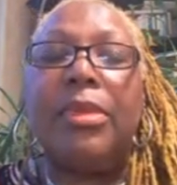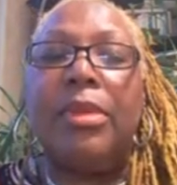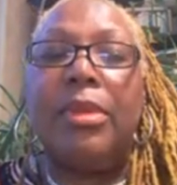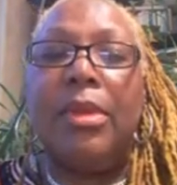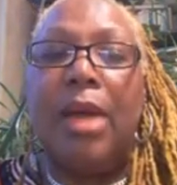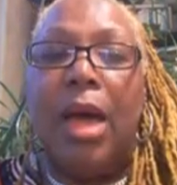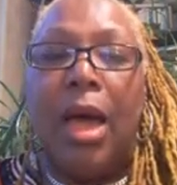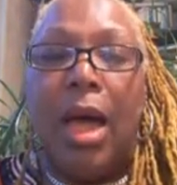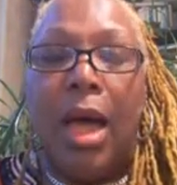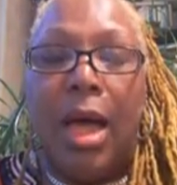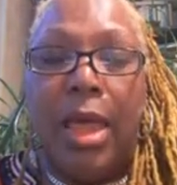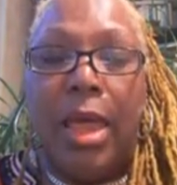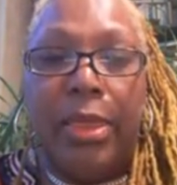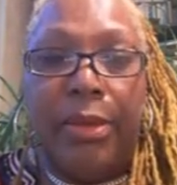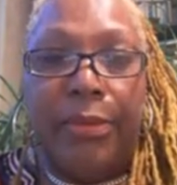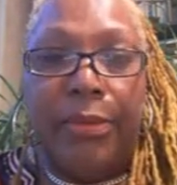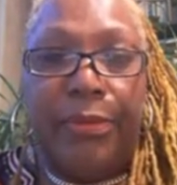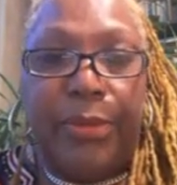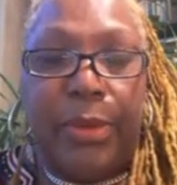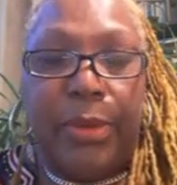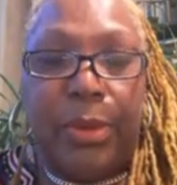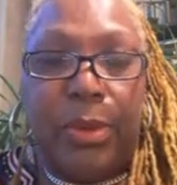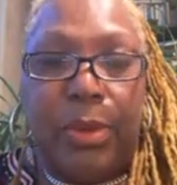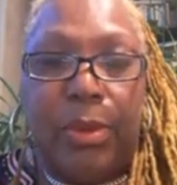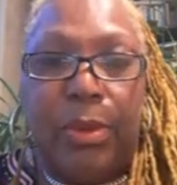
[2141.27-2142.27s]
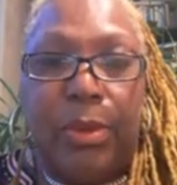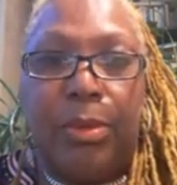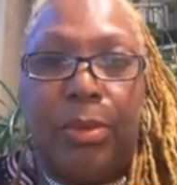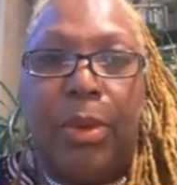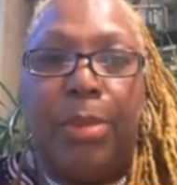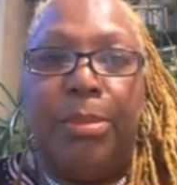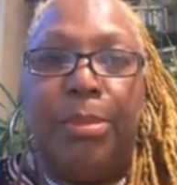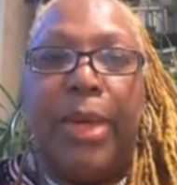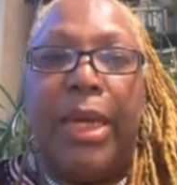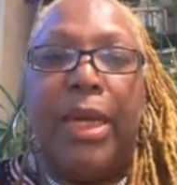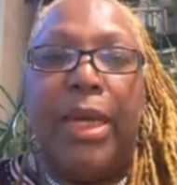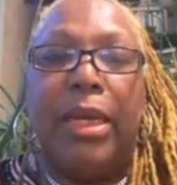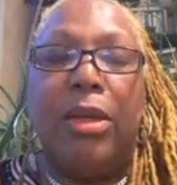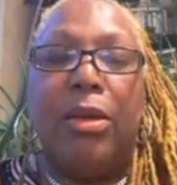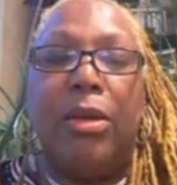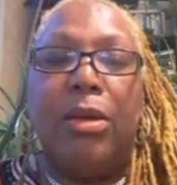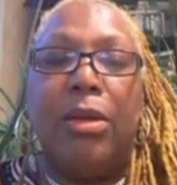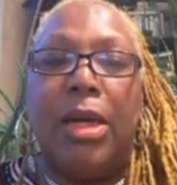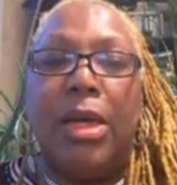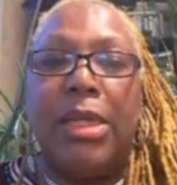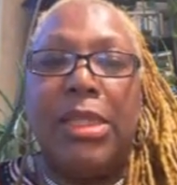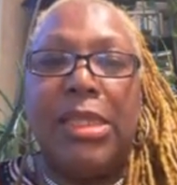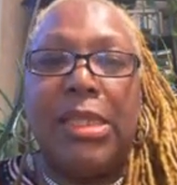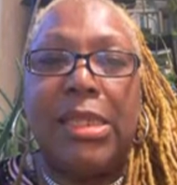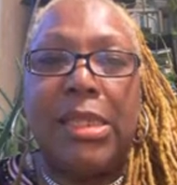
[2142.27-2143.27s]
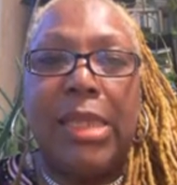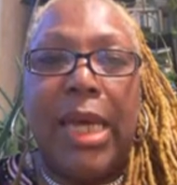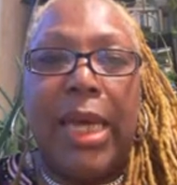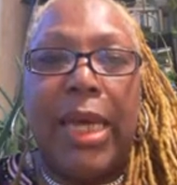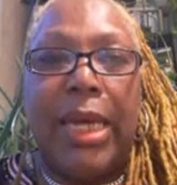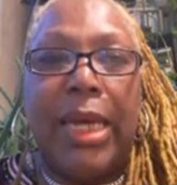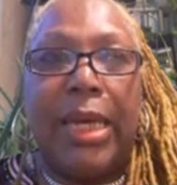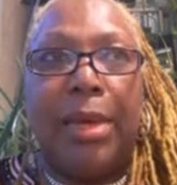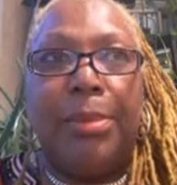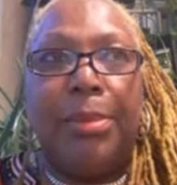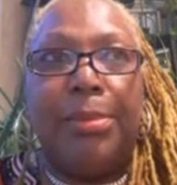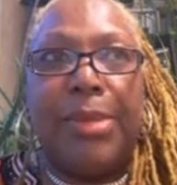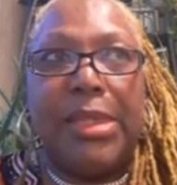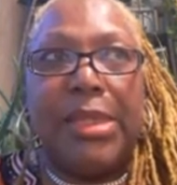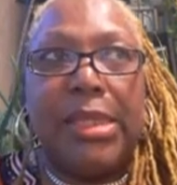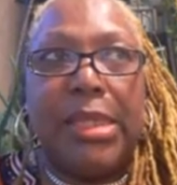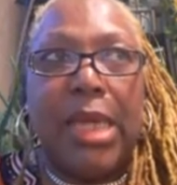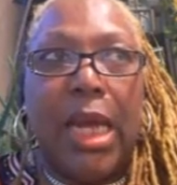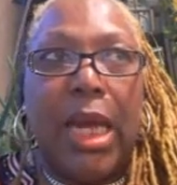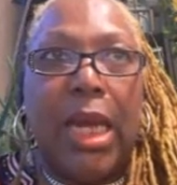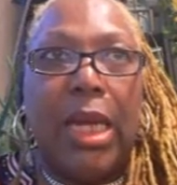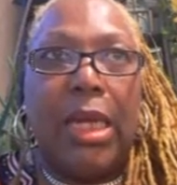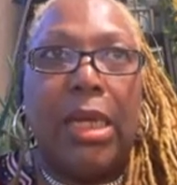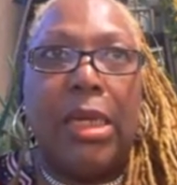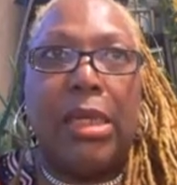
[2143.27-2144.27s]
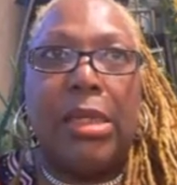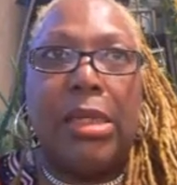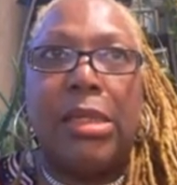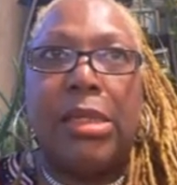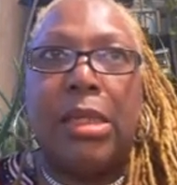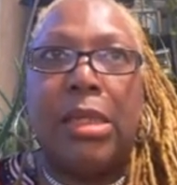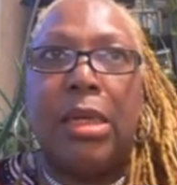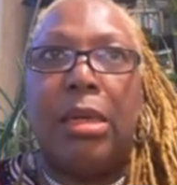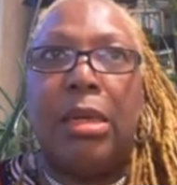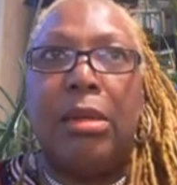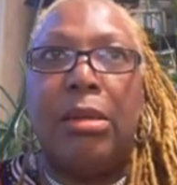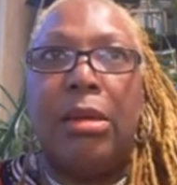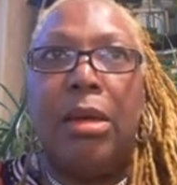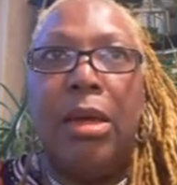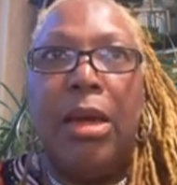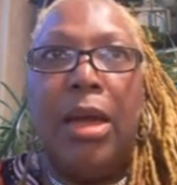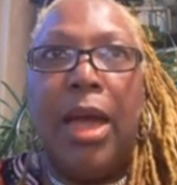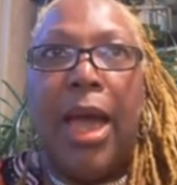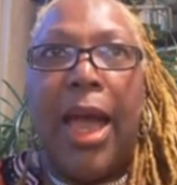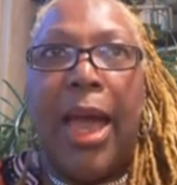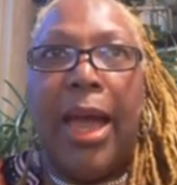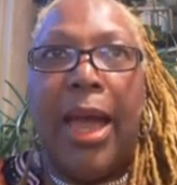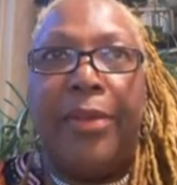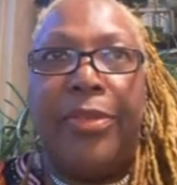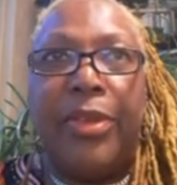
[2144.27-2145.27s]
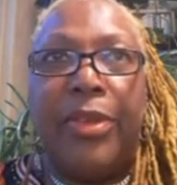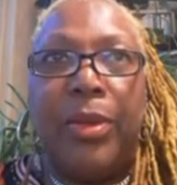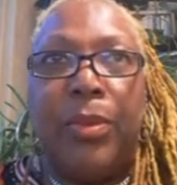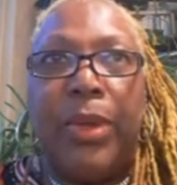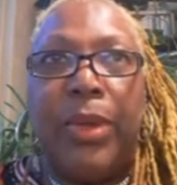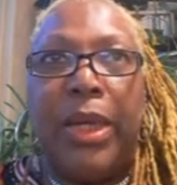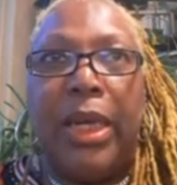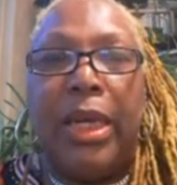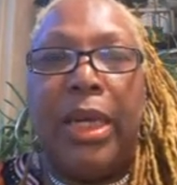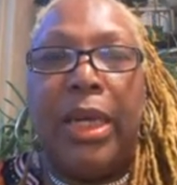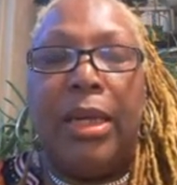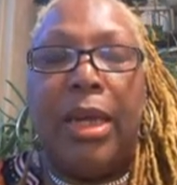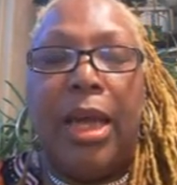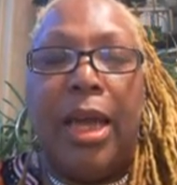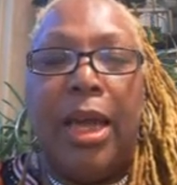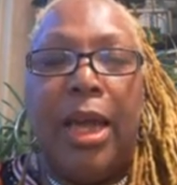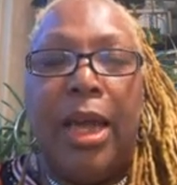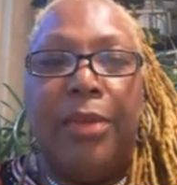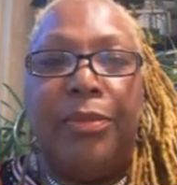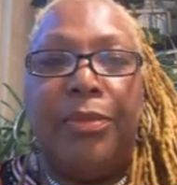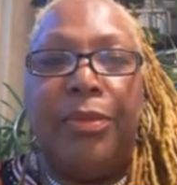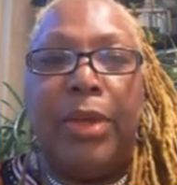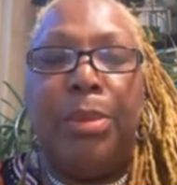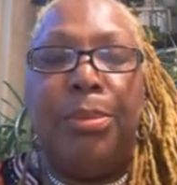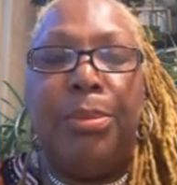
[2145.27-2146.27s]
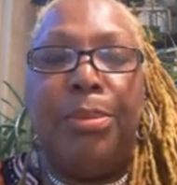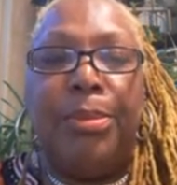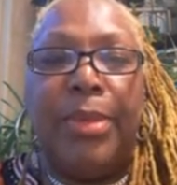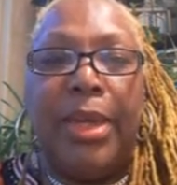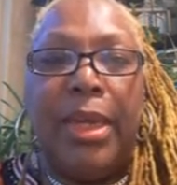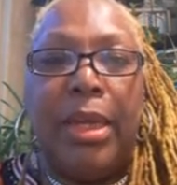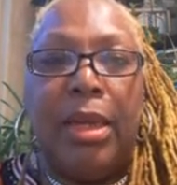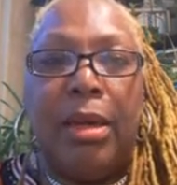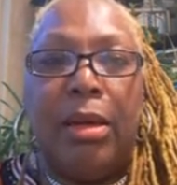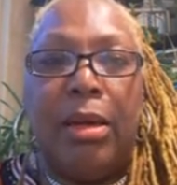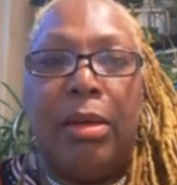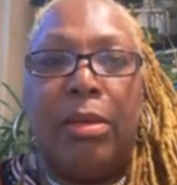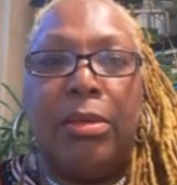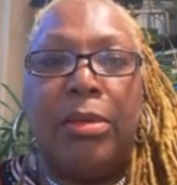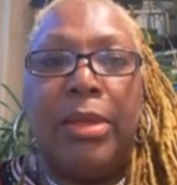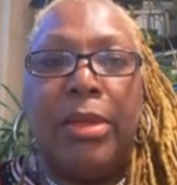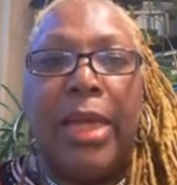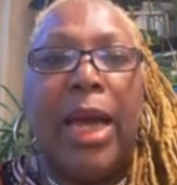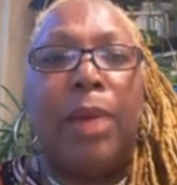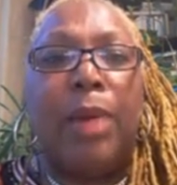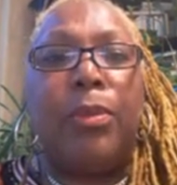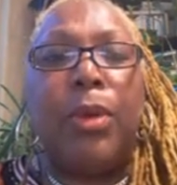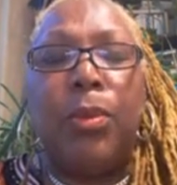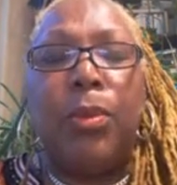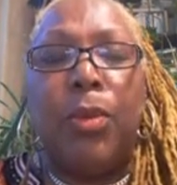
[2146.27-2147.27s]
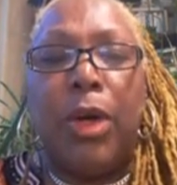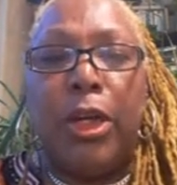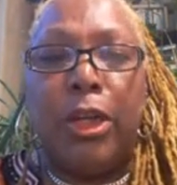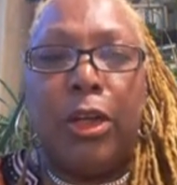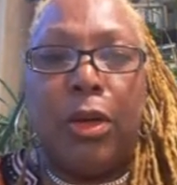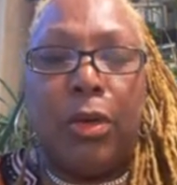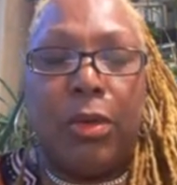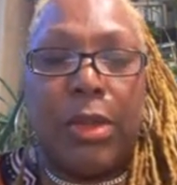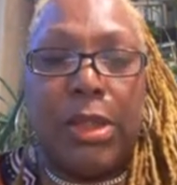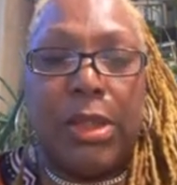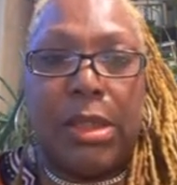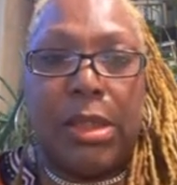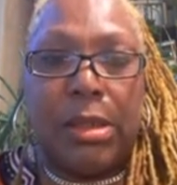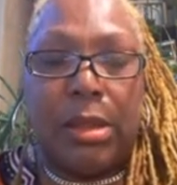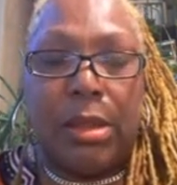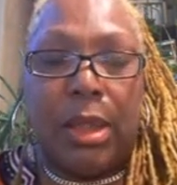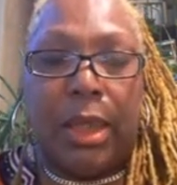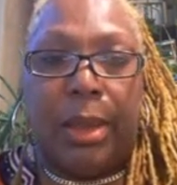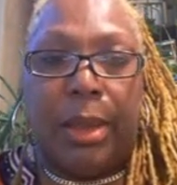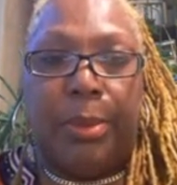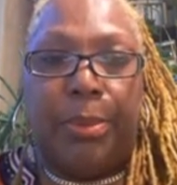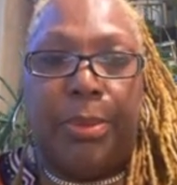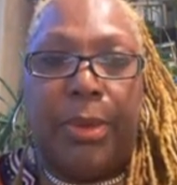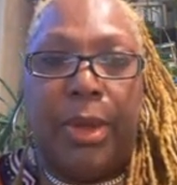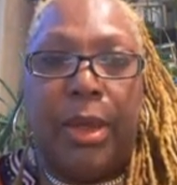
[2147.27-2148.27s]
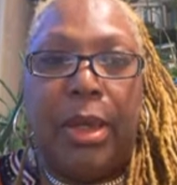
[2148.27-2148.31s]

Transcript: The other food will make you a steak and potatoes. And after we eat a heavy meal, now we want to go to sleep.